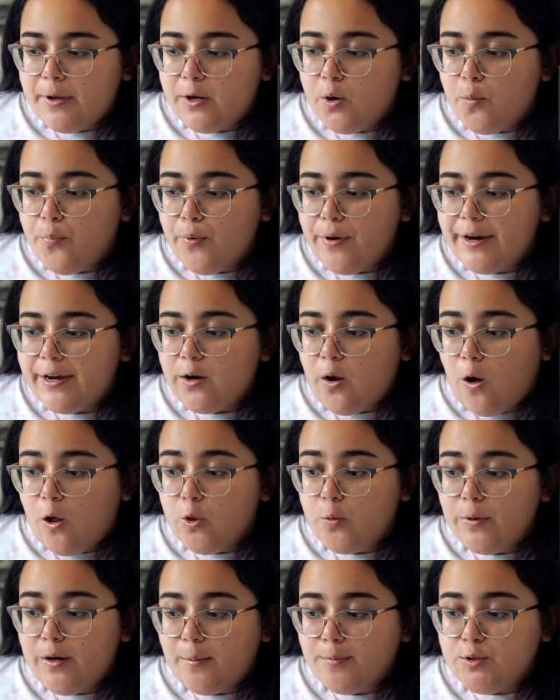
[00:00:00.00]
it'll bring it all
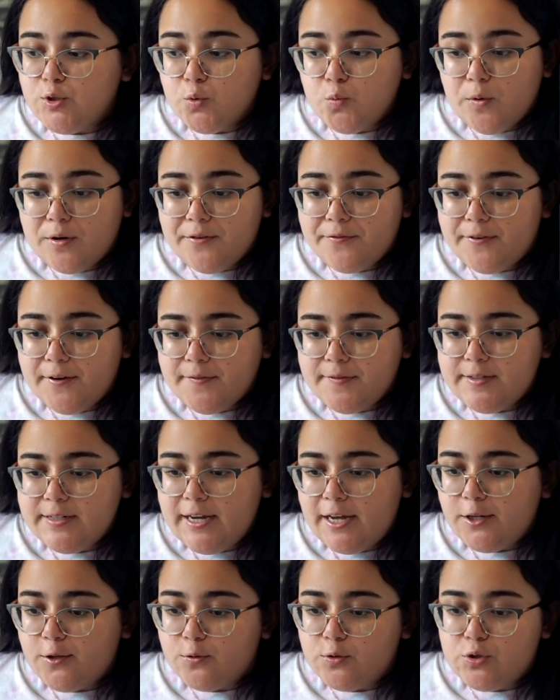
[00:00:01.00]
the way up to
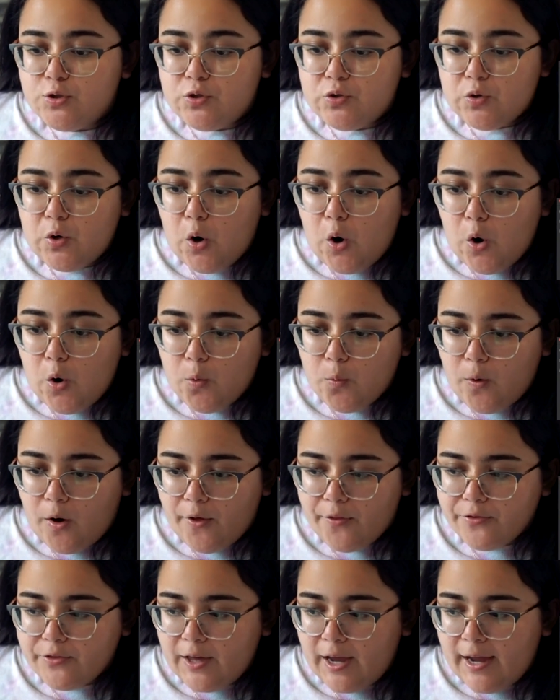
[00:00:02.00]
150, and you don't
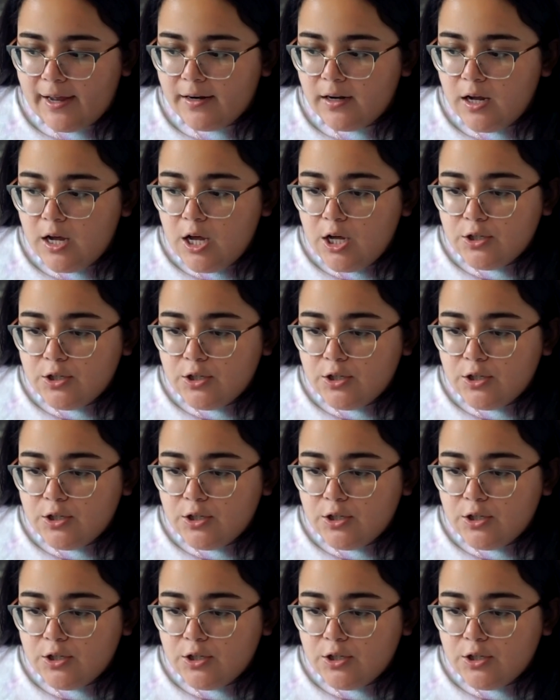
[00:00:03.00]
want that.